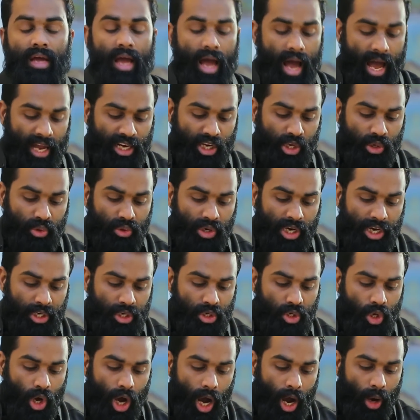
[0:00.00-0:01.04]
And you need to
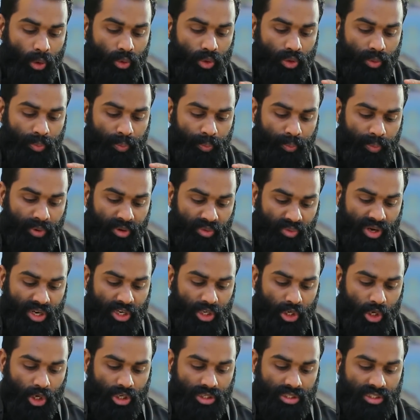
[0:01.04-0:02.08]
know how to
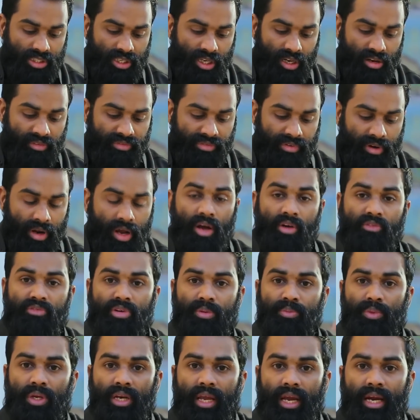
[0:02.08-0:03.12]
prevent yourself
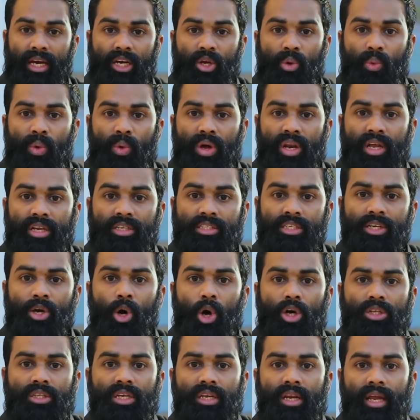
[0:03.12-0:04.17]
from the negative energy
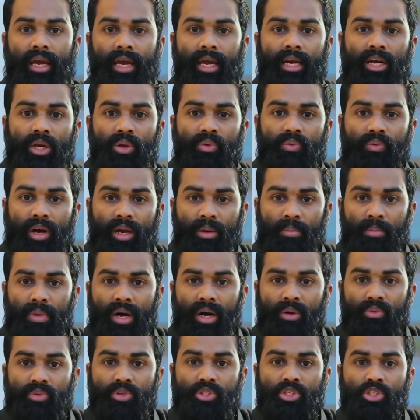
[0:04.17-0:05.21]
or the negative
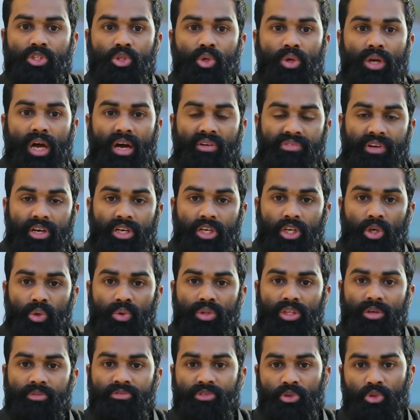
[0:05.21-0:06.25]
karma which is going to affect you in
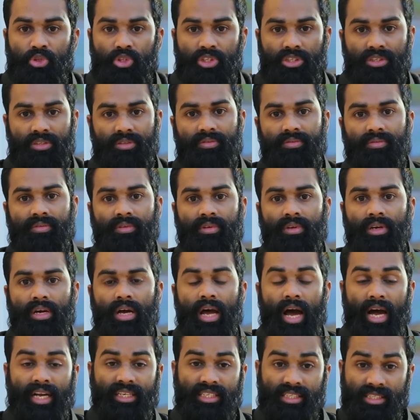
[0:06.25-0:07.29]
the future.
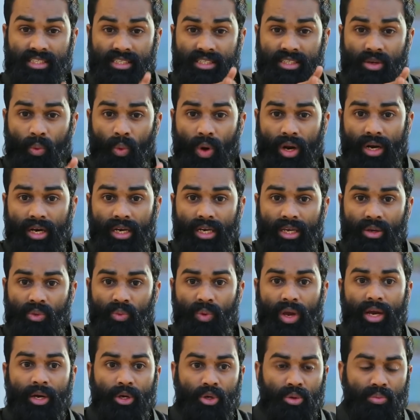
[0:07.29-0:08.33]
And this is the only
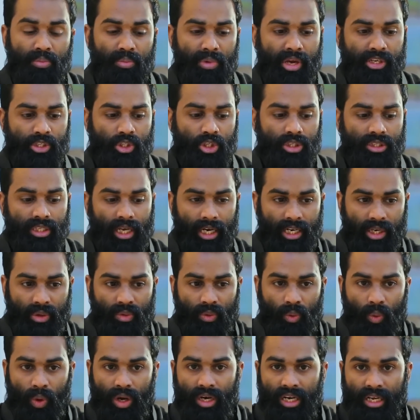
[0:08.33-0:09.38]
way to make sure that you
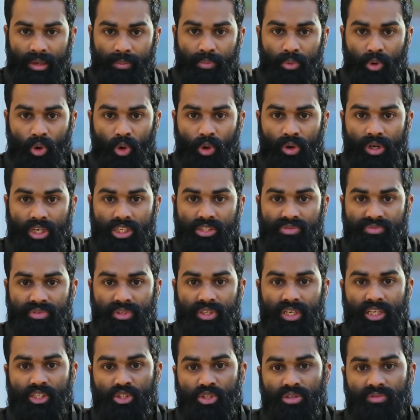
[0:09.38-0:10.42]
will only progress for the
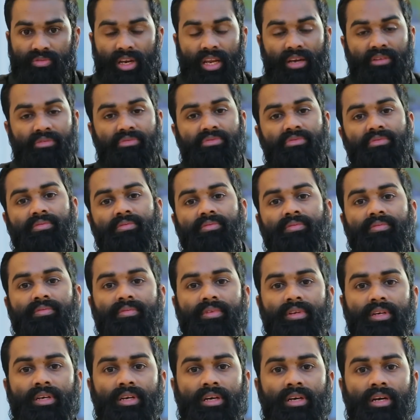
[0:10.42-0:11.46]
rest of the life.
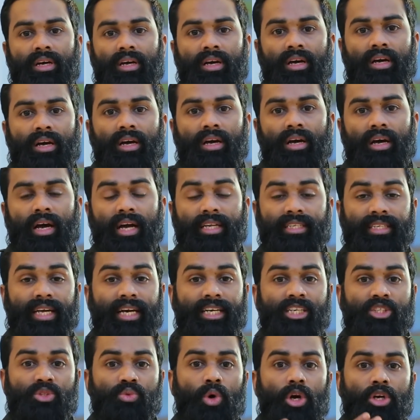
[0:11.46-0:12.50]
And that
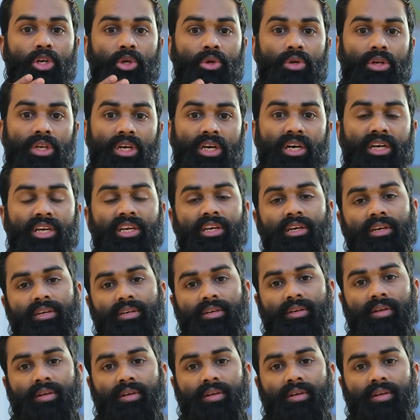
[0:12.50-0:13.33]
is what you learn here.